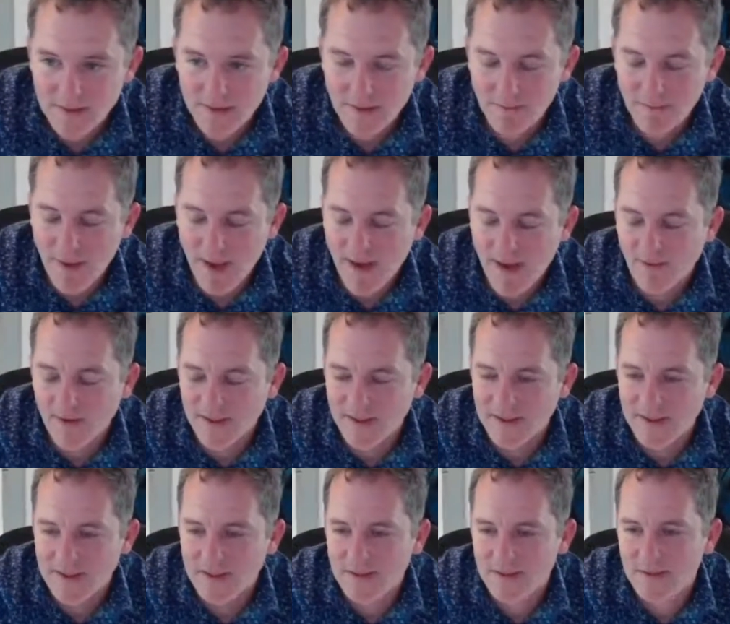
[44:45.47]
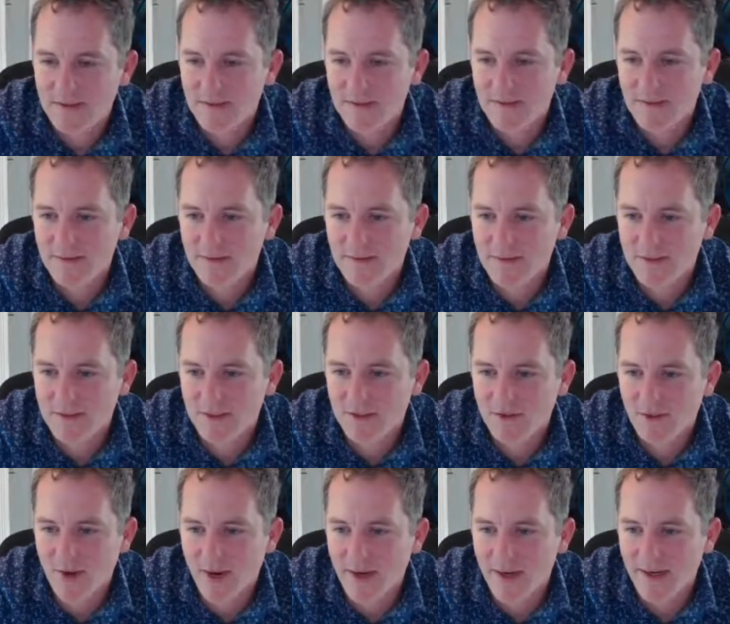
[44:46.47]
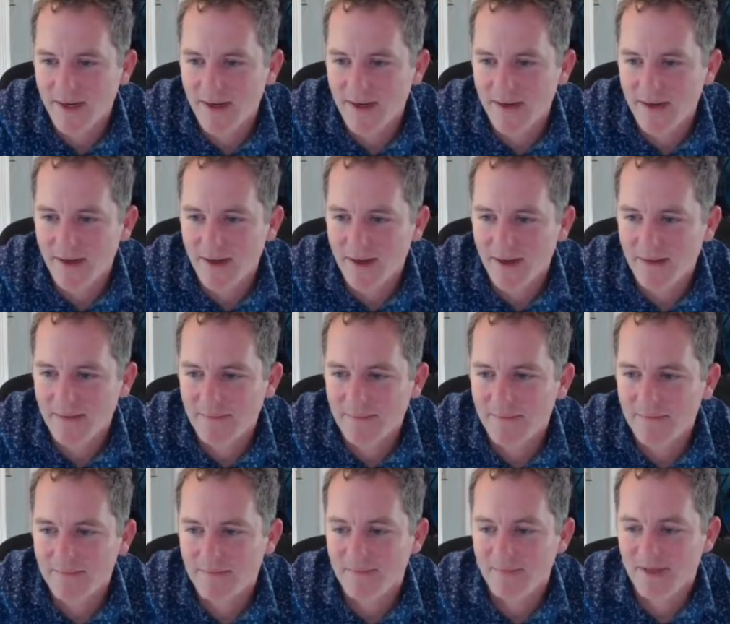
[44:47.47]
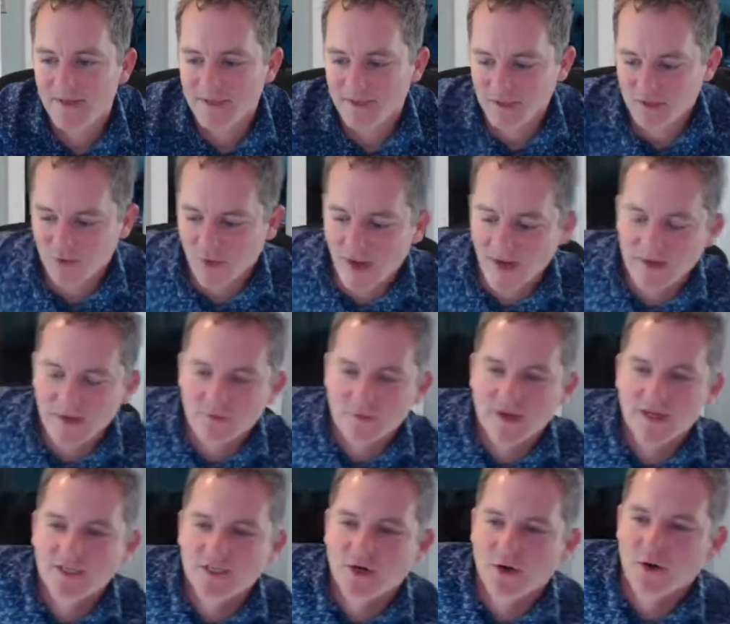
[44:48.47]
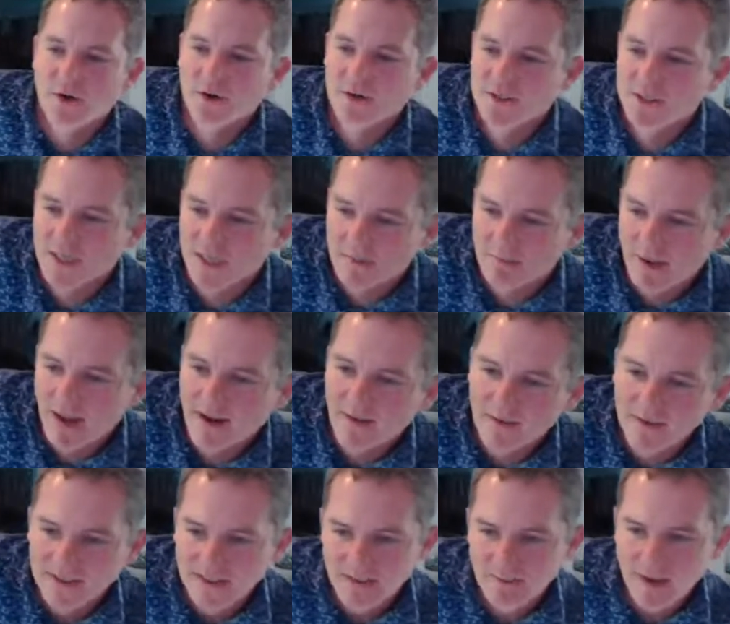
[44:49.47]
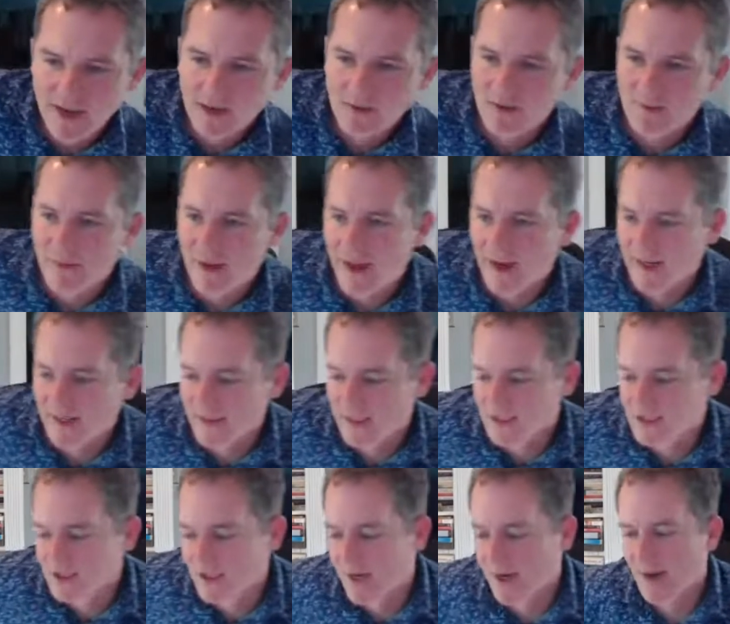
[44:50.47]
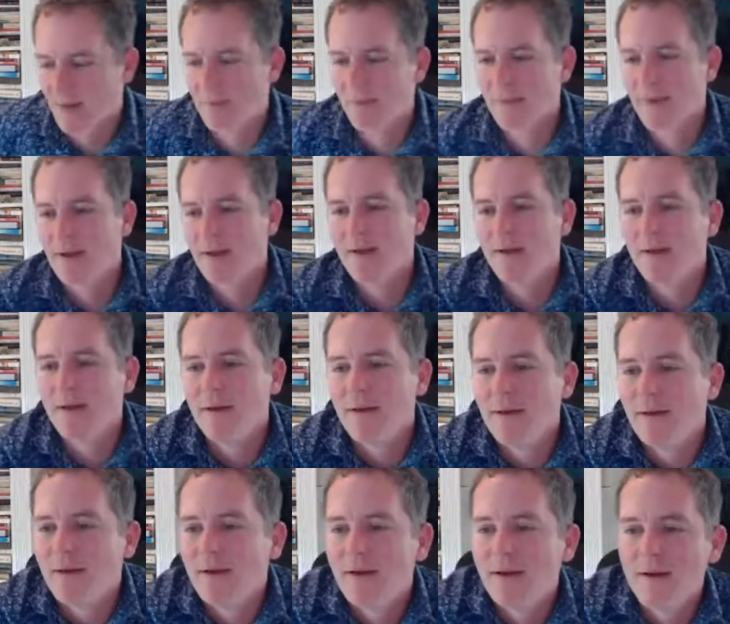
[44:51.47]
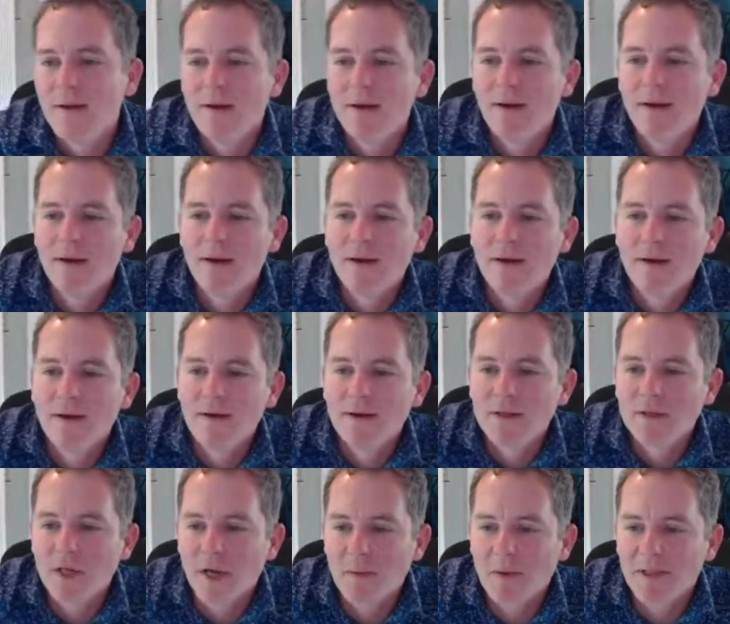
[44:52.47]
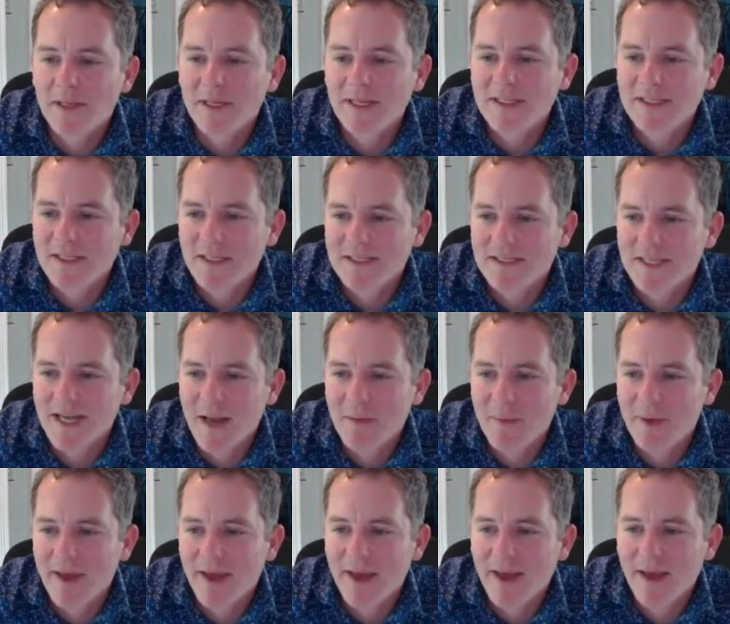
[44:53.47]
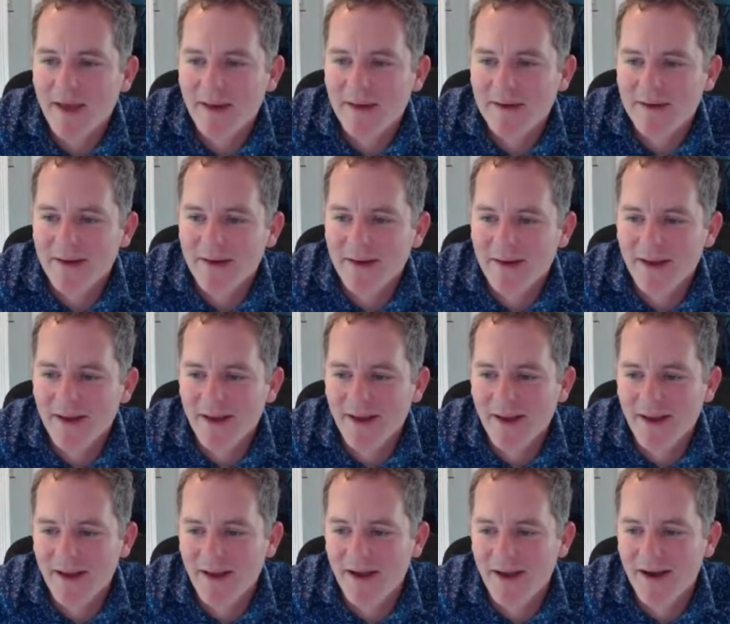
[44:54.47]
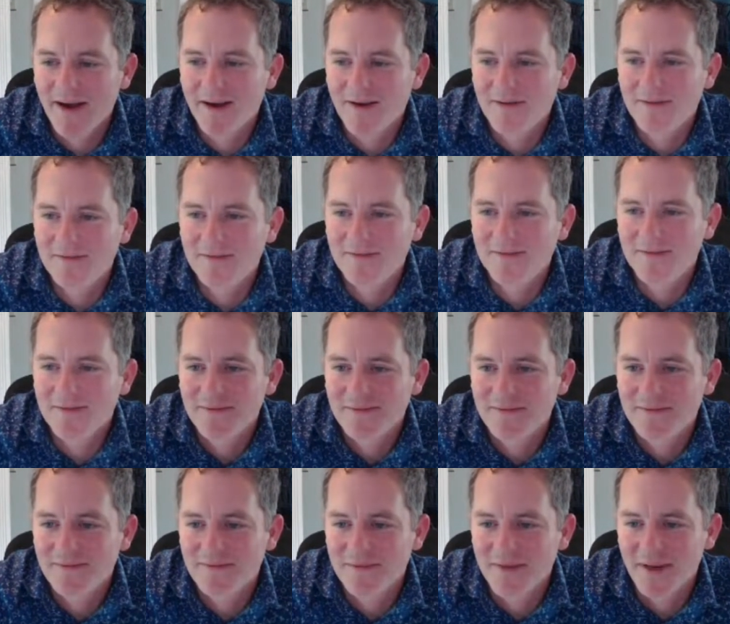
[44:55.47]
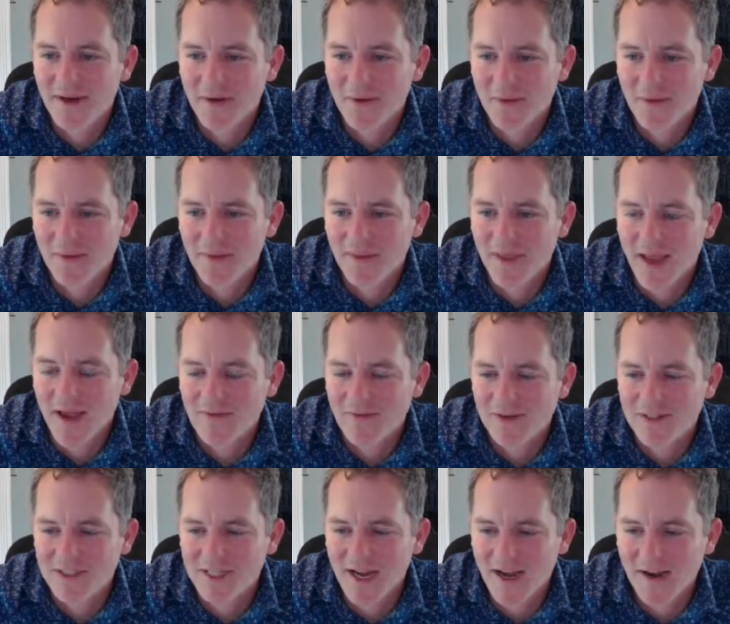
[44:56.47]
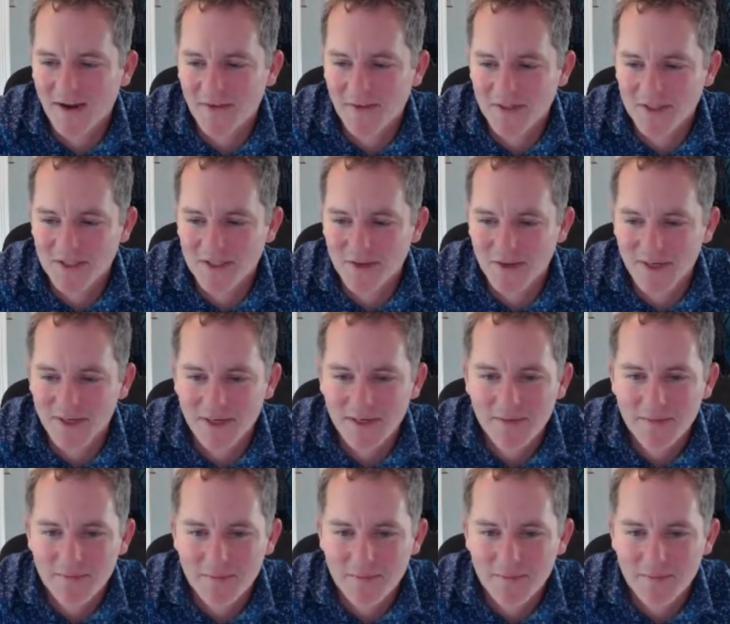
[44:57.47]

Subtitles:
balance, to drain and recharge and balance the battery pack at the shop. So I'm at least a step ahead of the average guy on the street.